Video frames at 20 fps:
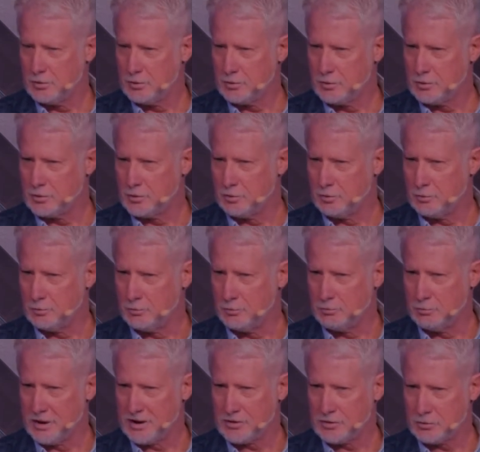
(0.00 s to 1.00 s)
to
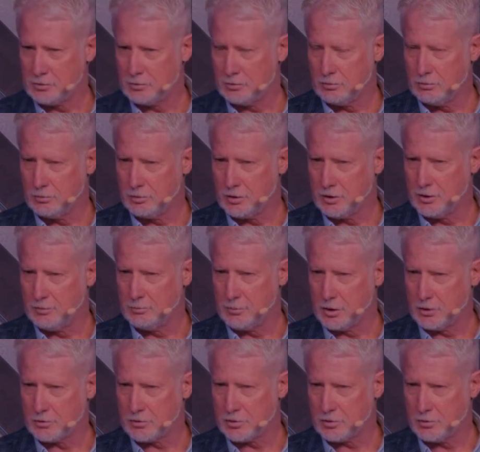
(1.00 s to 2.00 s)
mental,
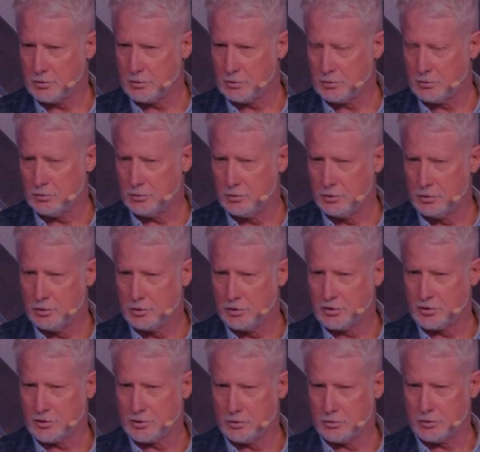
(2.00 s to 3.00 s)
emotional,
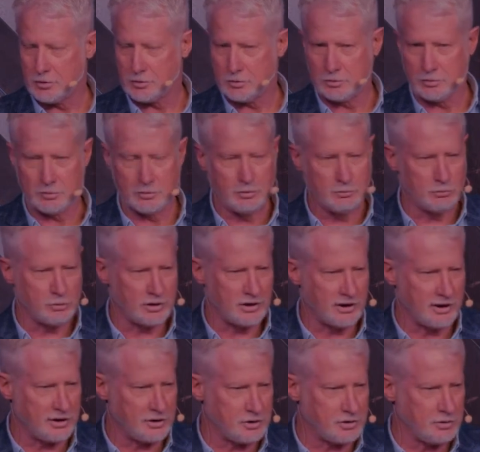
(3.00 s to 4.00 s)
social,
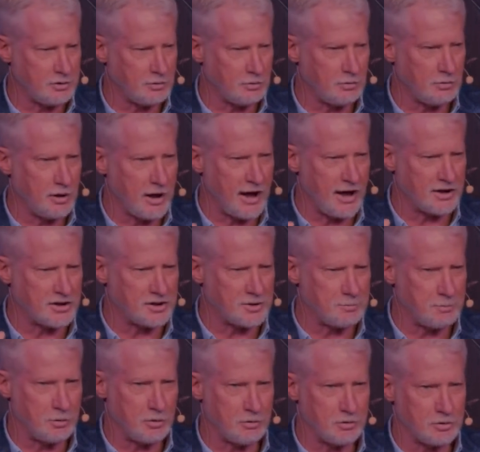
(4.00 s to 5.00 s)
relational, and
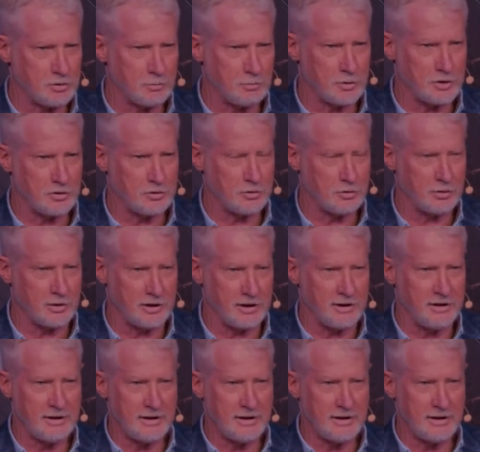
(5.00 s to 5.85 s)
spiritual maturity,